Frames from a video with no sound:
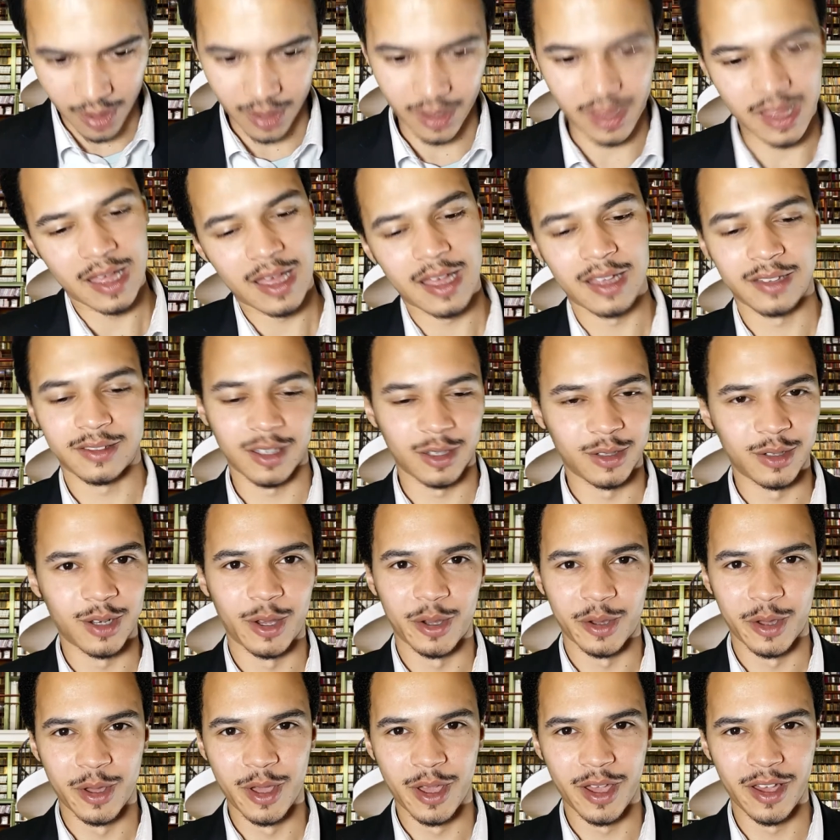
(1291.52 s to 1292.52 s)
I don't know,
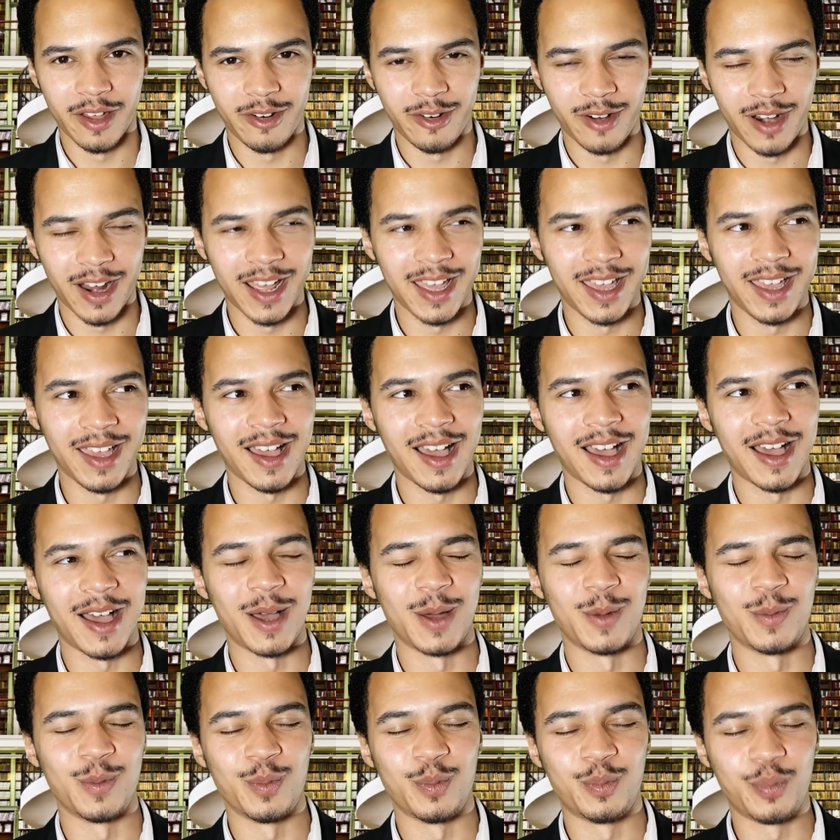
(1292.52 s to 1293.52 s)

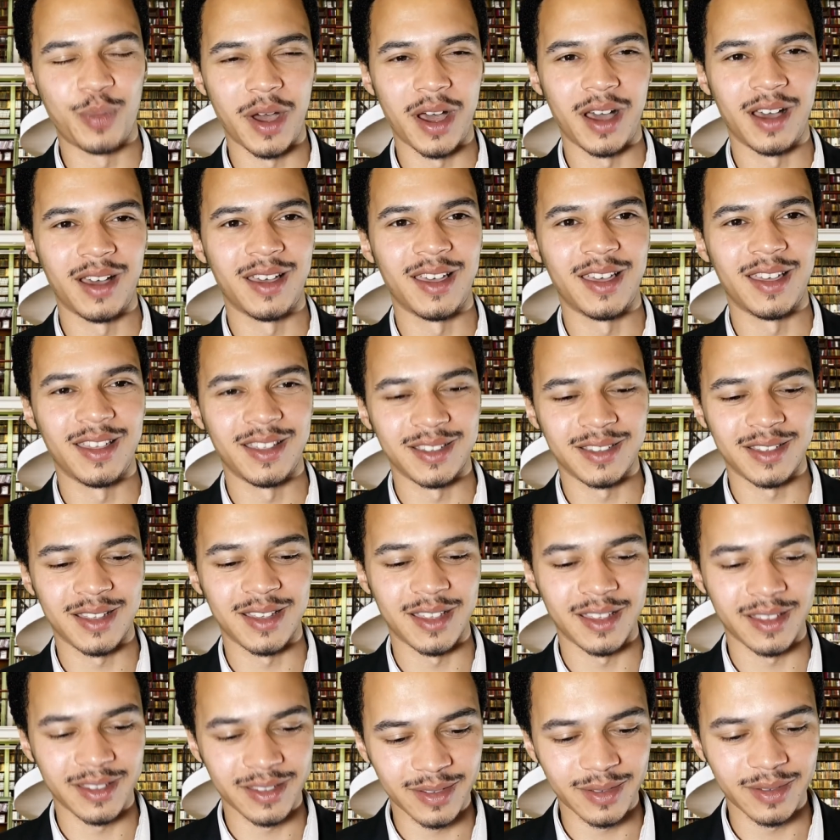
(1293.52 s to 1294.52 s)
right? But
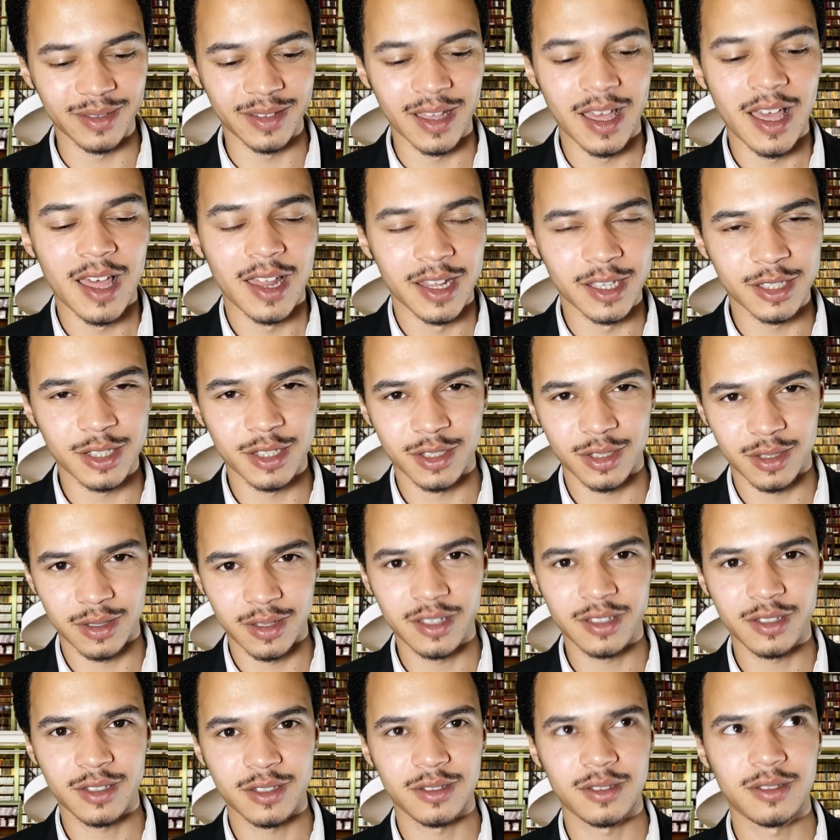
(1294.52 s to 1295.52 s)
let's just
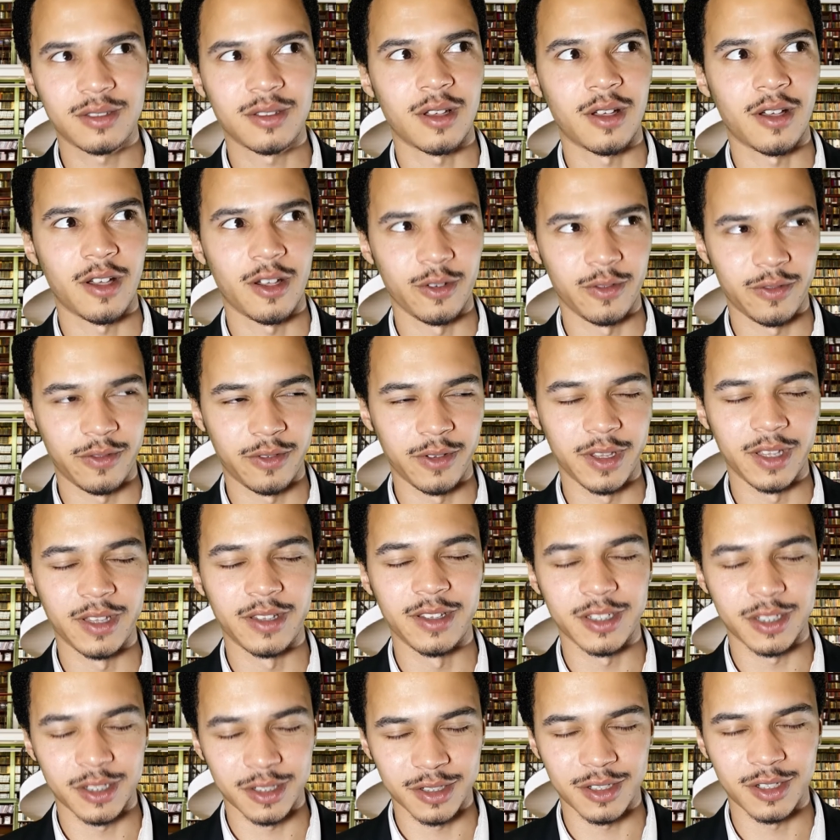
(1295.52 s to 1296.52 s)

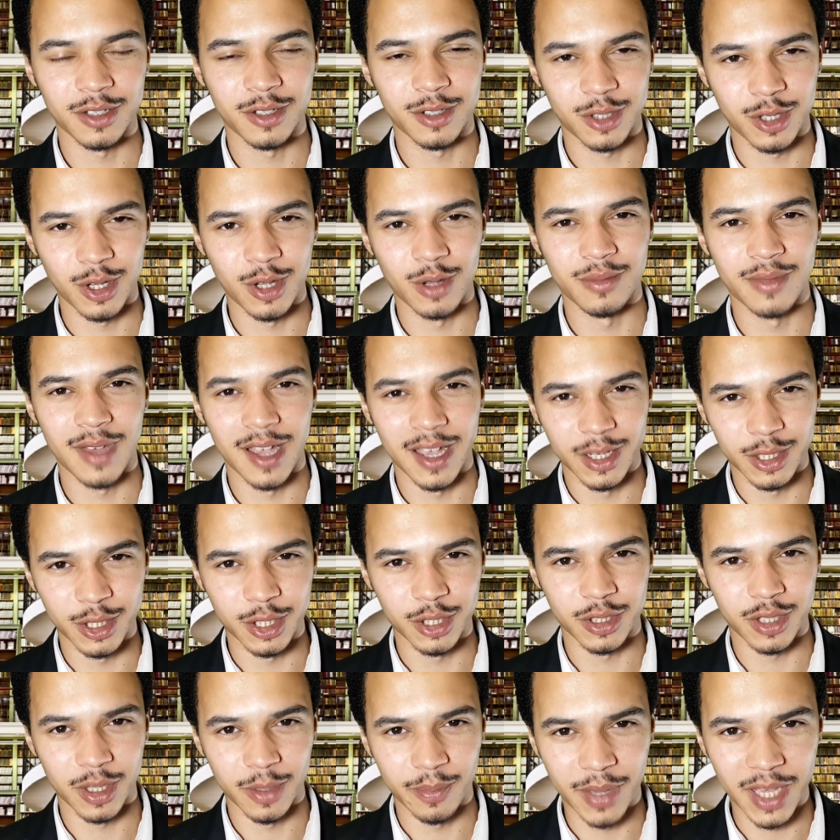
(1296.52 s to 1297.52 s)
assume that it's
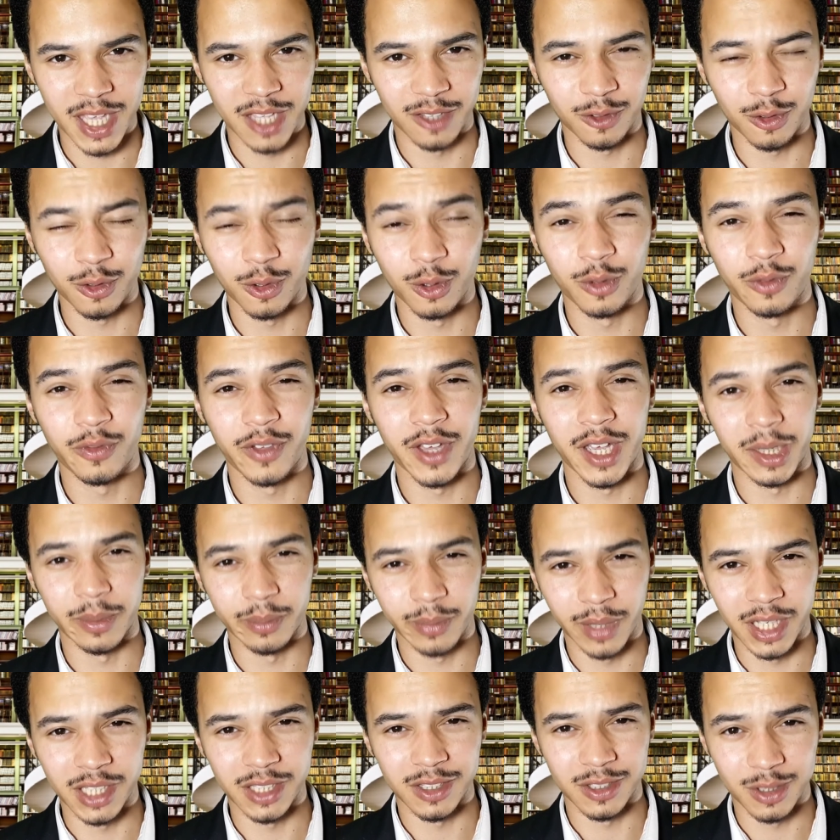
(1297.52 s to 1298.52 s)
just a peaceful thing,
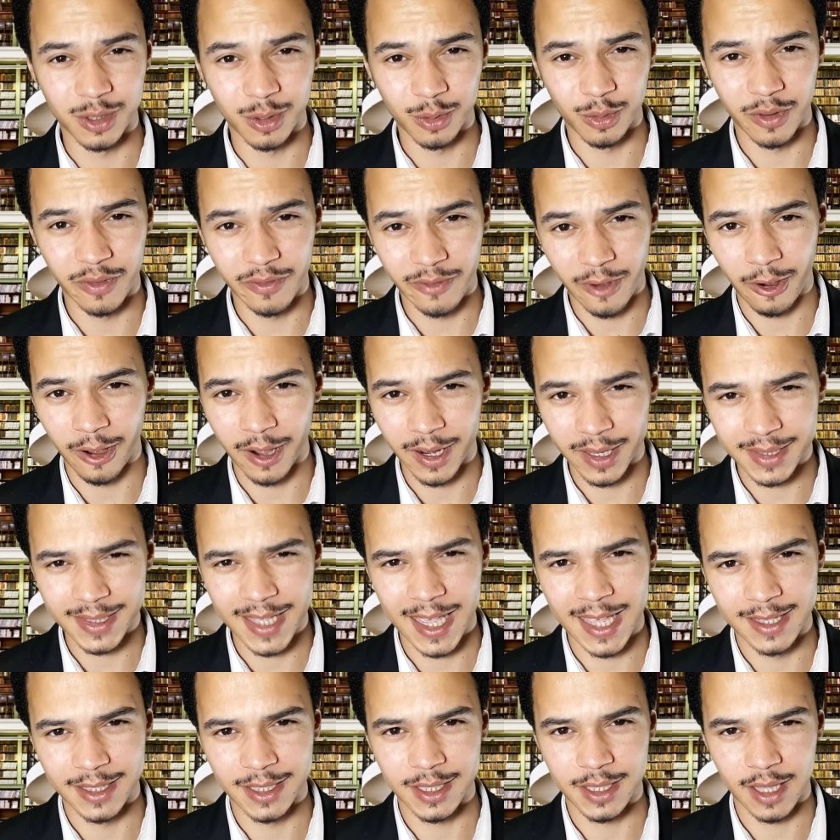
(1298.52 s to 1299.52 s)
but it's still a very
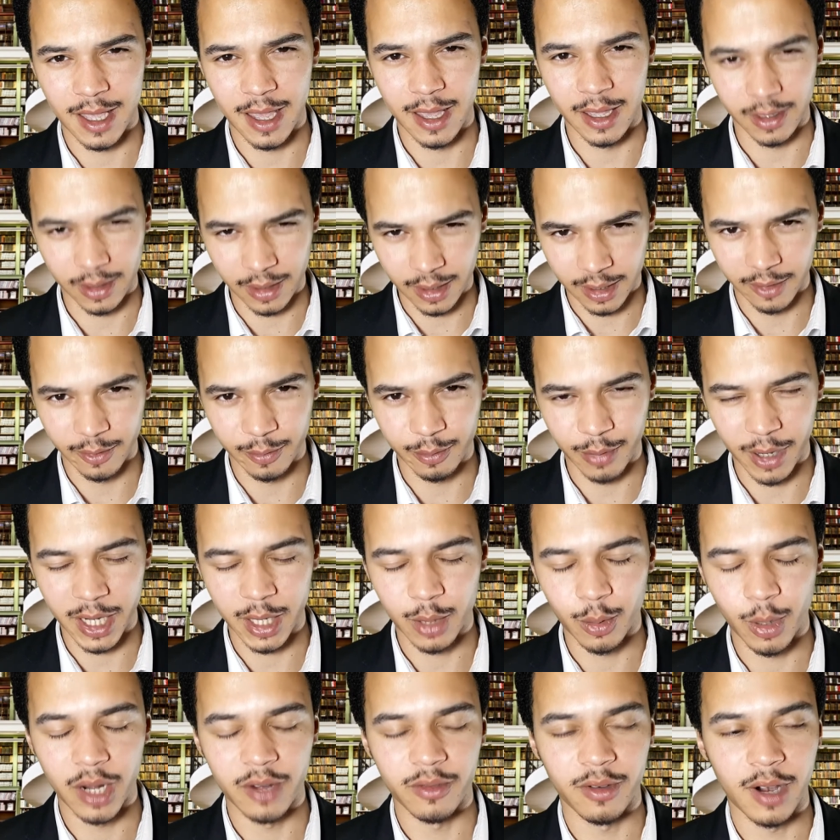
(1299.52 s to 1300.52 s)
tense kind of
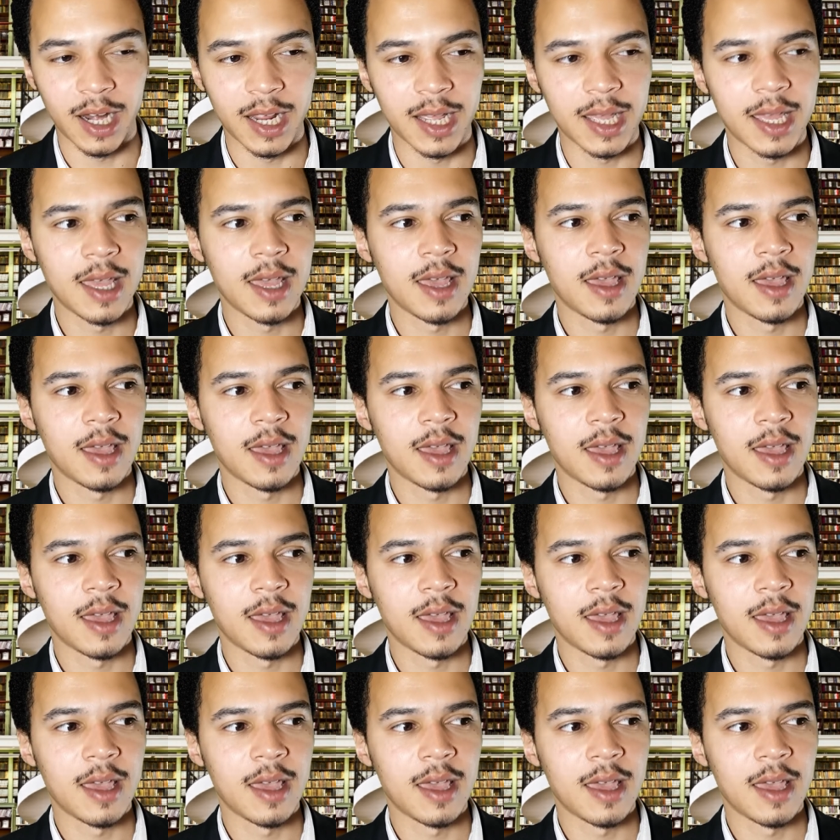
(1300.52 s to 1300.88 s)
breakaway, right?